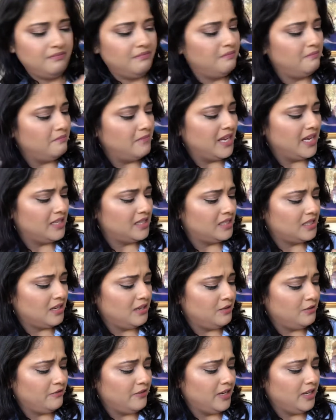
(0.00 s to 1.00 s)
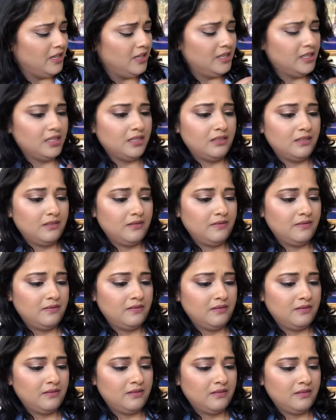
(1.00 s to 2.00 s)
matte kind of highlighter,
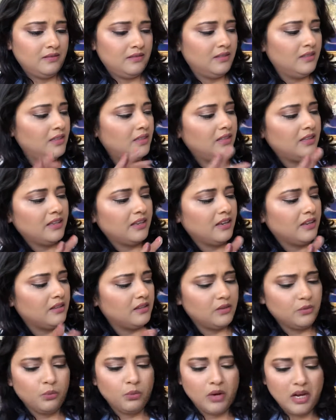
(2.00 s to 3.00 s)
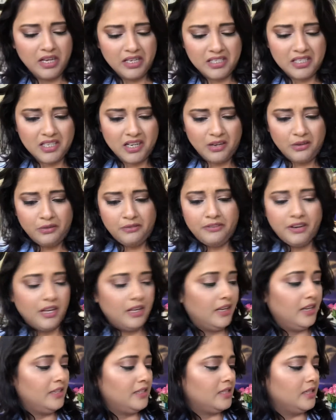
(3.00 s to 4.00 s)
yeah, the white kind of
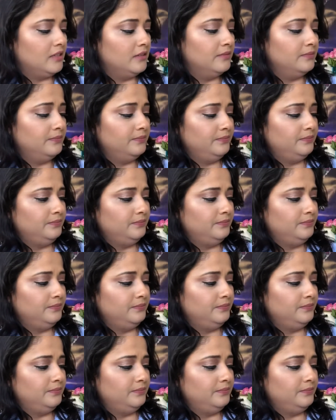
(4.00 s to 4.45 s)
highlighter,